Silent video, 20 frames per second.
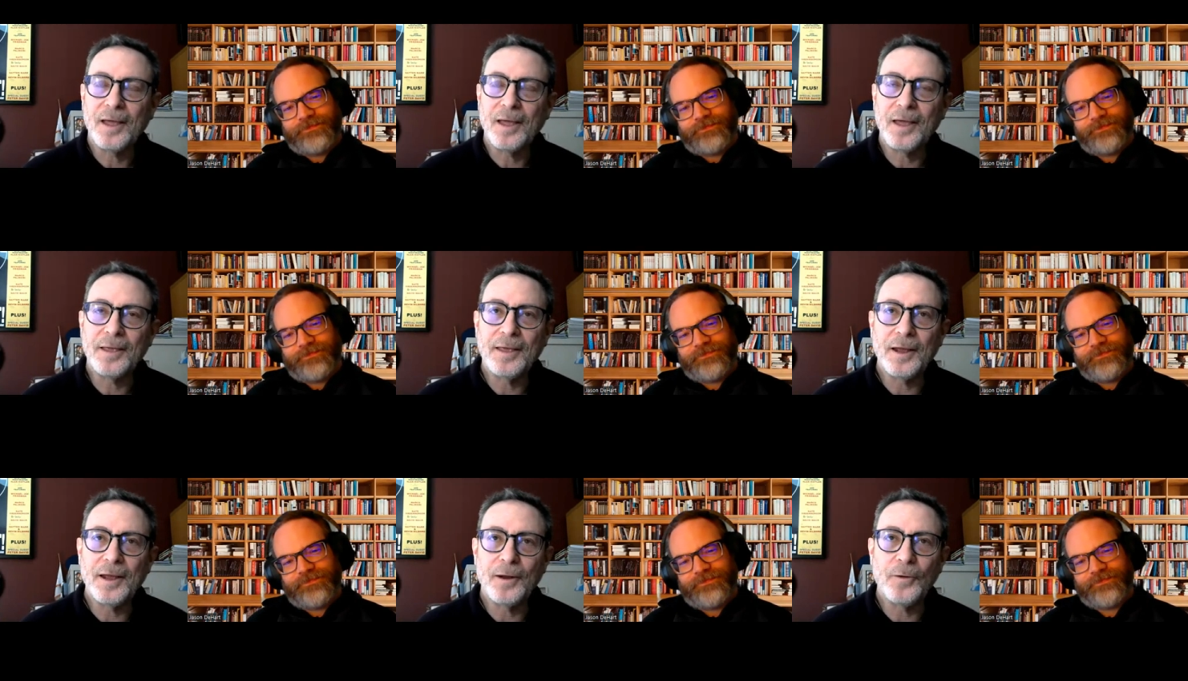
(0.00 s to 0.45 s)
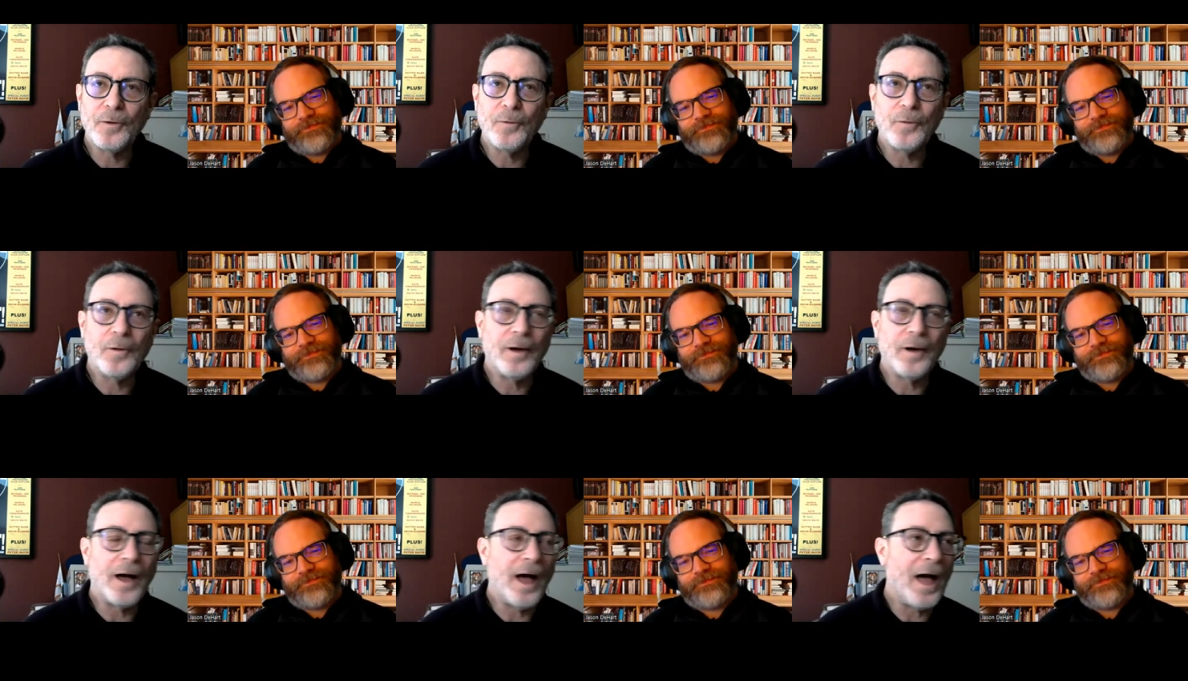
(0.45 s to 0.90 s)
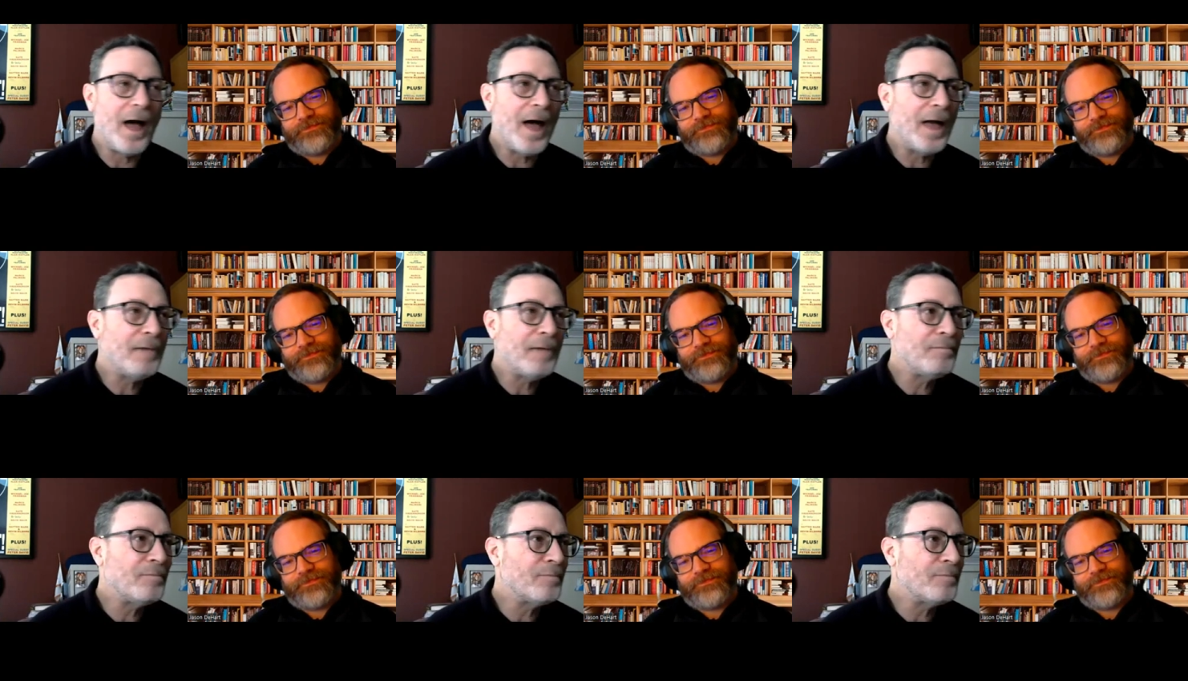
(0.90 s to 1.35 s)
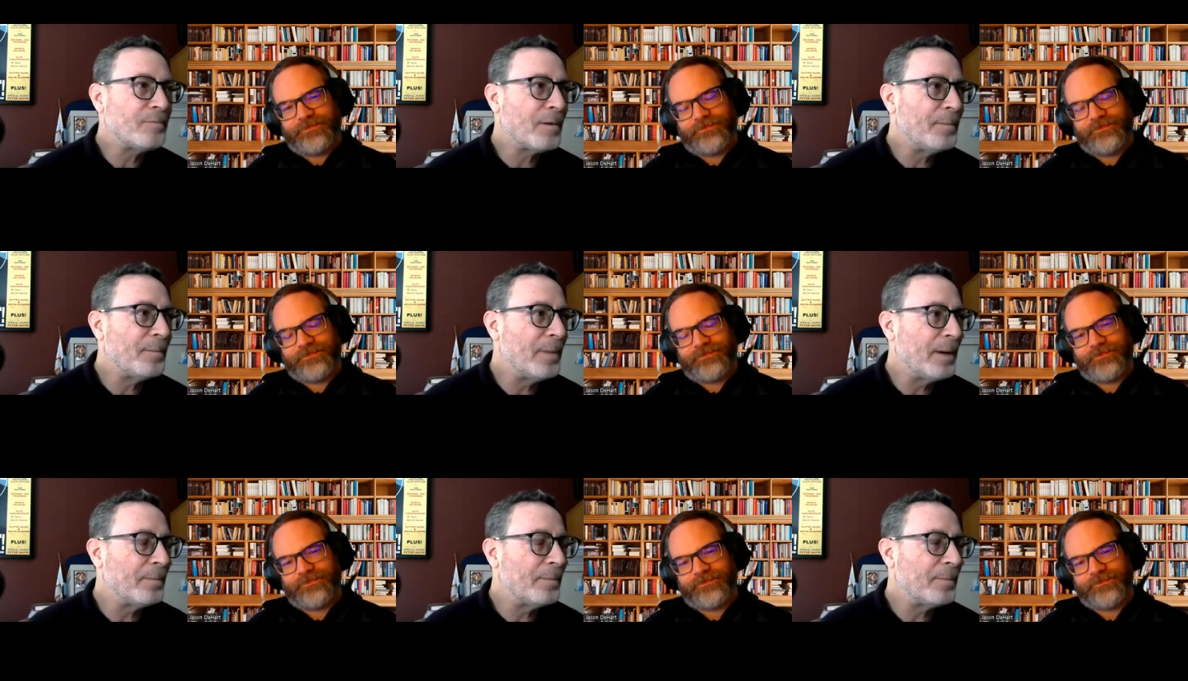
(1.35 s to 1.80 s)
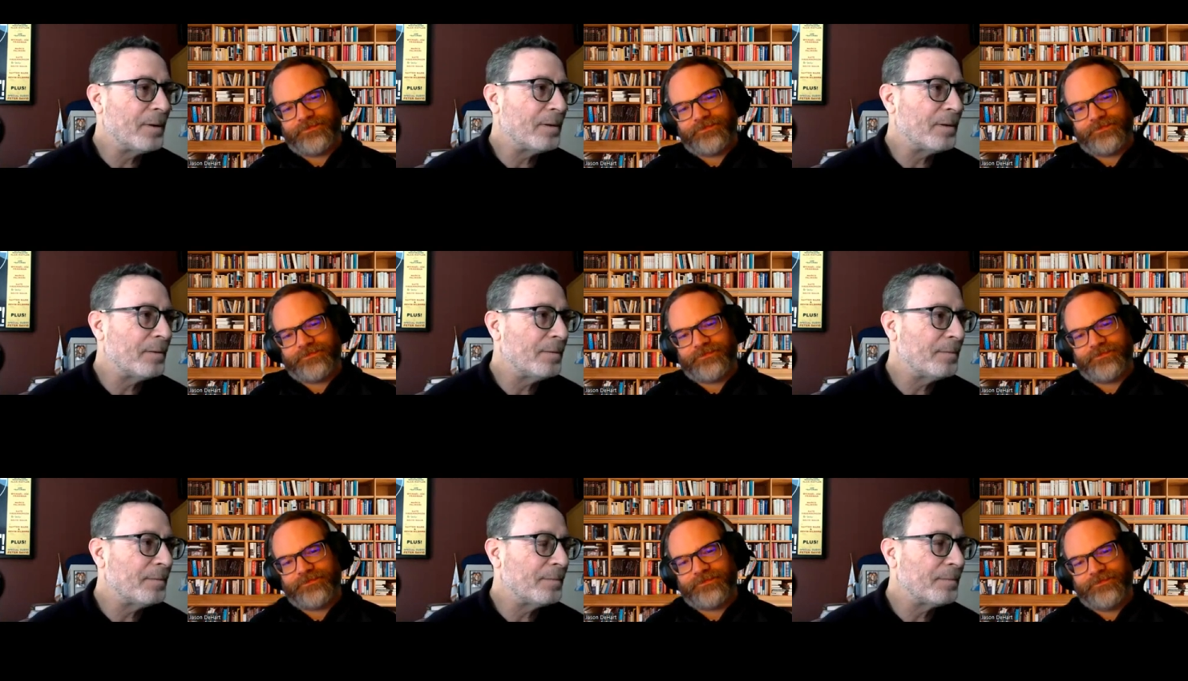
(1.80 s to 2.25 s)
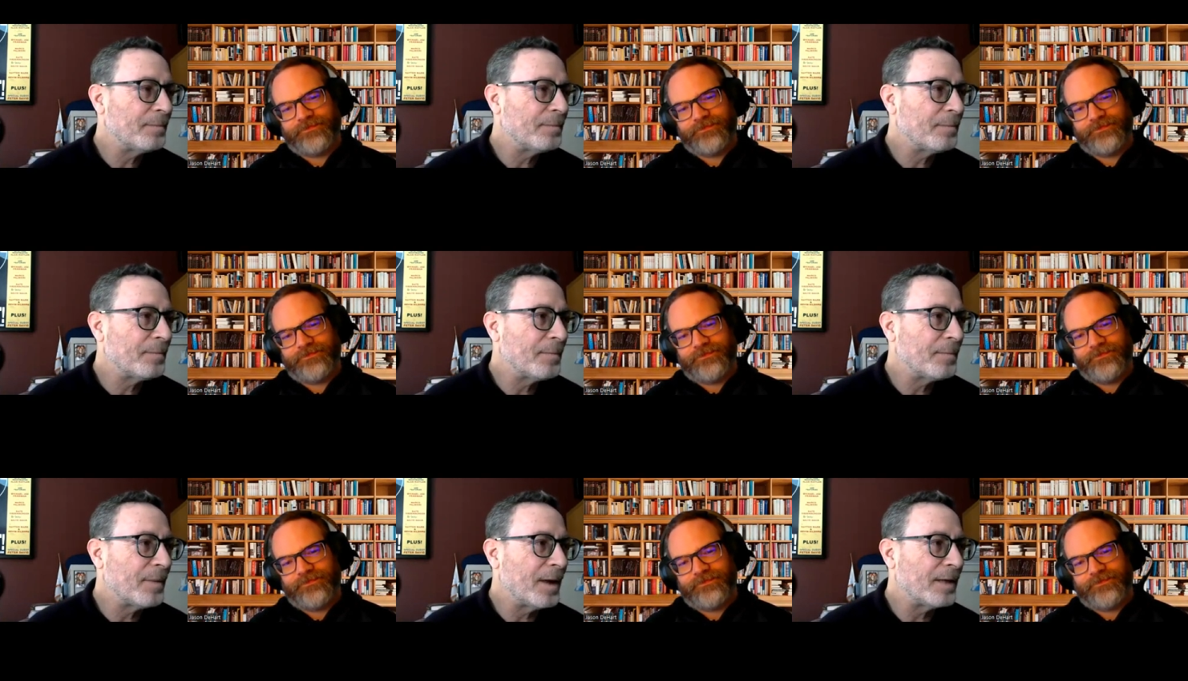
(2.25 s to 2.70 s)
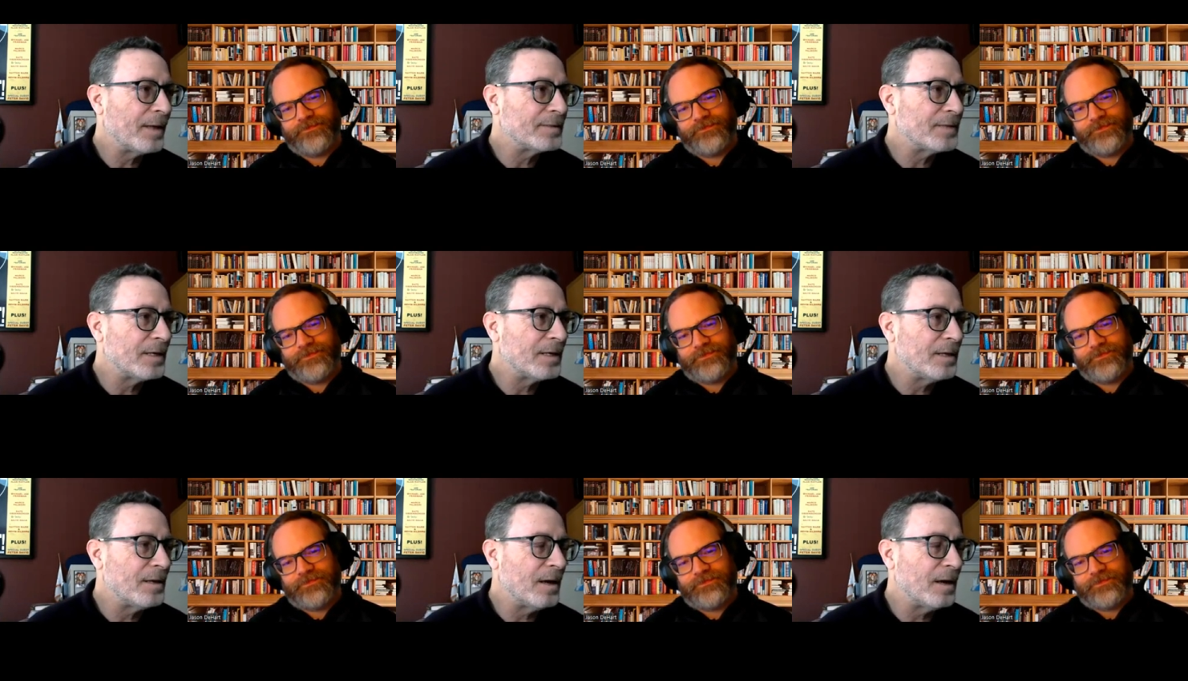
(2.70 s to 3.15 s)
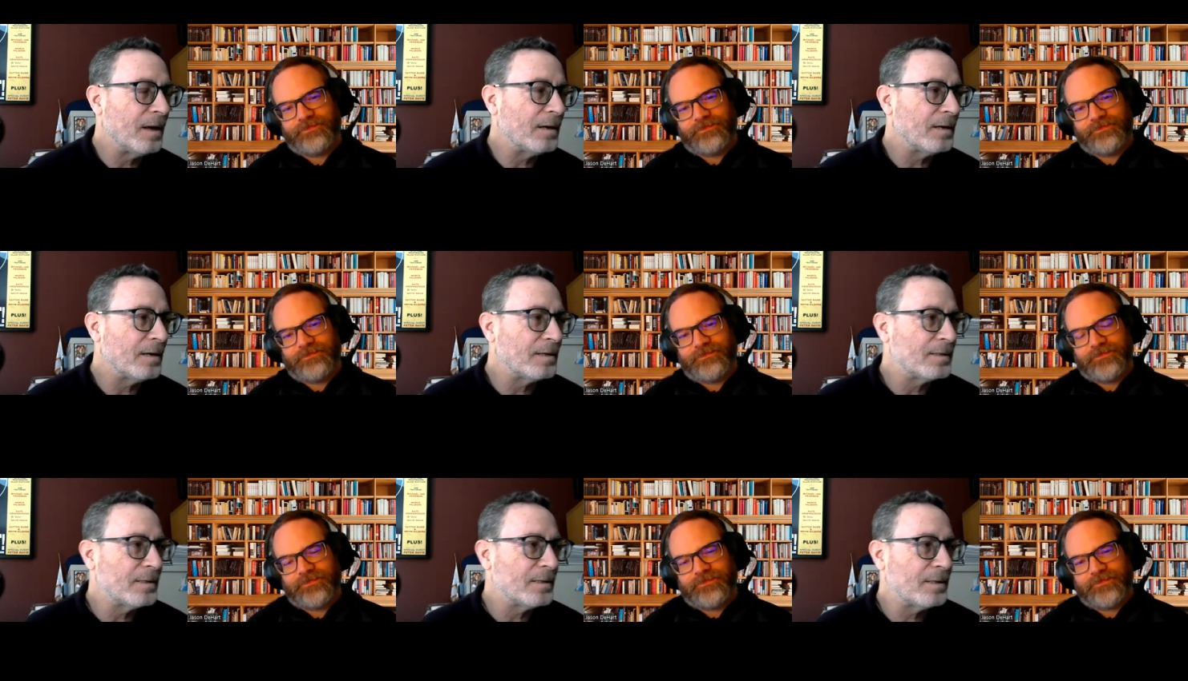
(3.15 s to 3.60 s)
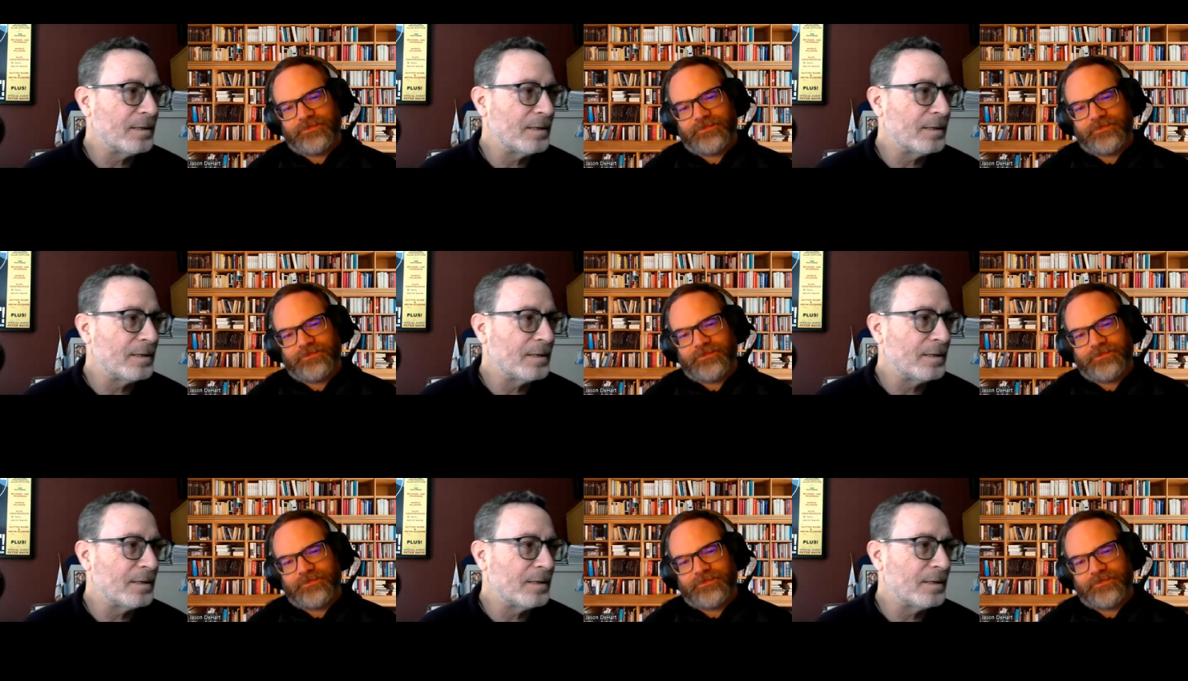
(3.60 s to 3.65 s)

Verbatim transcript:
Speaker 1: You know, I remember as a young,